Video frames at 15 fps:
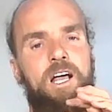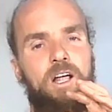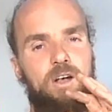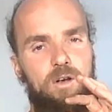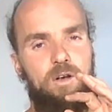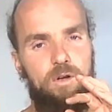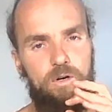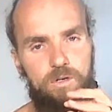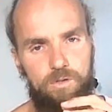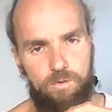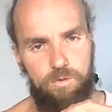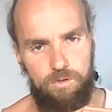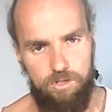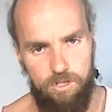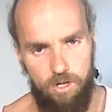Learn to
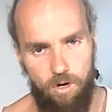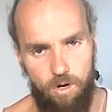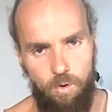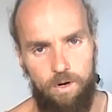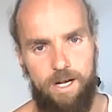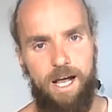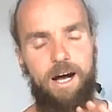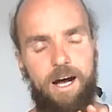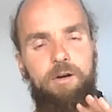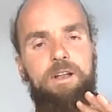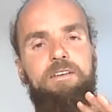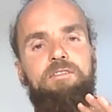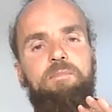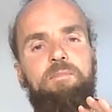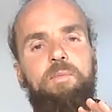slow it down
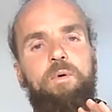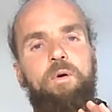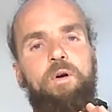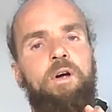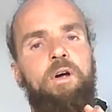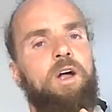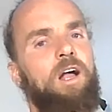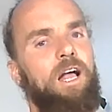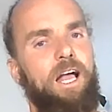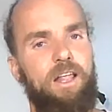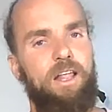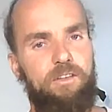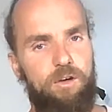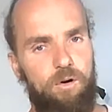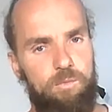even more and
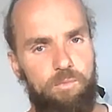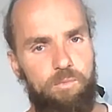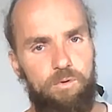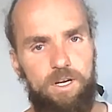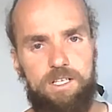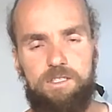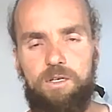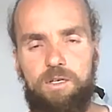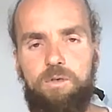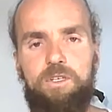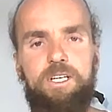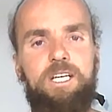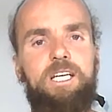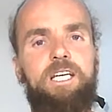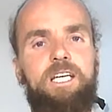don't breathe so
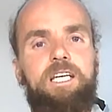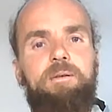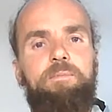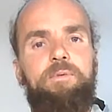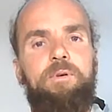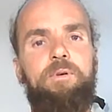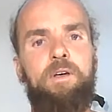deep.